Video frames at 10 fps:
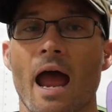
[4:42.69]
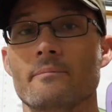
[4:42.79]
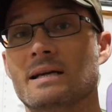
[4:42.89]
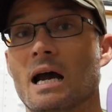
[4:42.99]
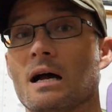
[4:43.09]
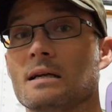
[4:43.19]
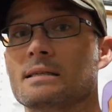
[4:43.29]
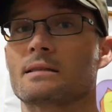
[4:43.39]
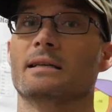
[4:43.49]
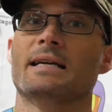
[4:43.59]
And
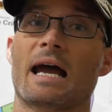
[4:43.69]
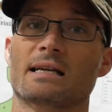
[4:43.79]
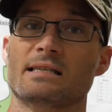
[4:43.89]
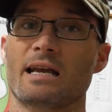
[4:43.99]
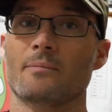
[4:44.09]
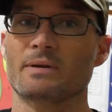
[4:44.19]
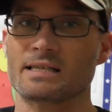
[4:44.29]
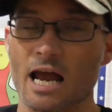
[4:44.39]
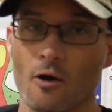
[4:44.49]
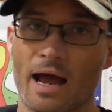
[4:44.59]
because the tax stamp
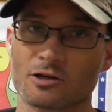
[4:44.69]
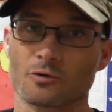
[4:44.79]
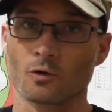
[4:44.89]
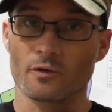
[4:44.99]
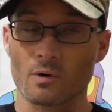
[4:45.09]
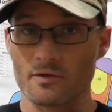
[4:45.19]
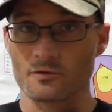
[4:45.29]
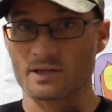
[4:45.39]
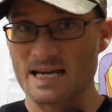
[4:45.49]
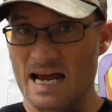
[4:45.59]
is now actually, or
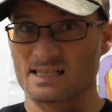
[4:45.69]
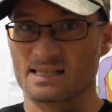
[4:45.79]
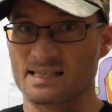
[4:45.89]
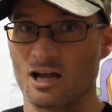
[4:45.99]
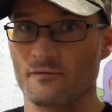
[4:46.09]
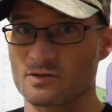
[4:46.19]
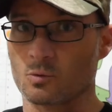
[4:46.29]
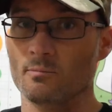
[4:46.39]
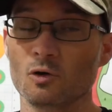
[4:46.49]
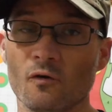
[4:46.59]
rather the tax itself is
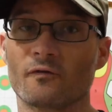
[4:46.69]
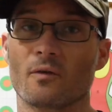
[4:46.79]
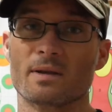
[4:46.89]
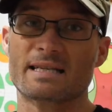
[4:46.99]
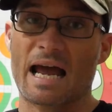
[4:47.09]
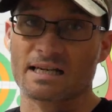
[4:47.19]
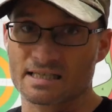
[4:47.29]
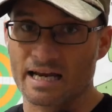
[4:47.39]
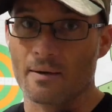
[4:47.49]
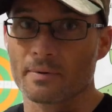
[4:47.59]
removed from the tax
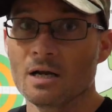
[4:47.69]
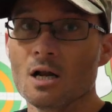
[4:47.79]
stamp,